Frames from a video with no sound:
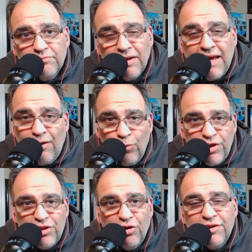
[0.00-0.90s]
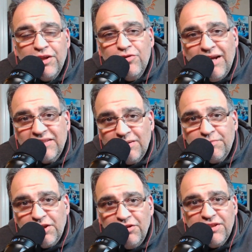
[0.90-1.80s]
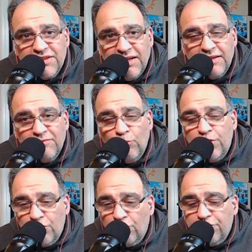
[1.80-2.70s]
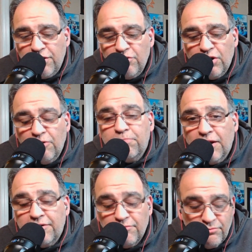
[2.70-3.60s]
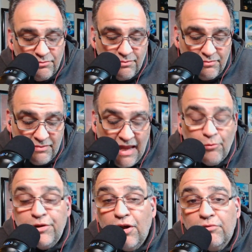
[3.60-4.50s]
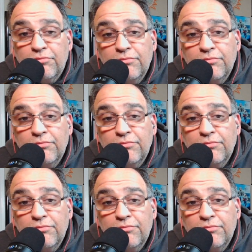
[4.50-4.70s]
And we know that you got something good inside. We know that you're a good player. That we know.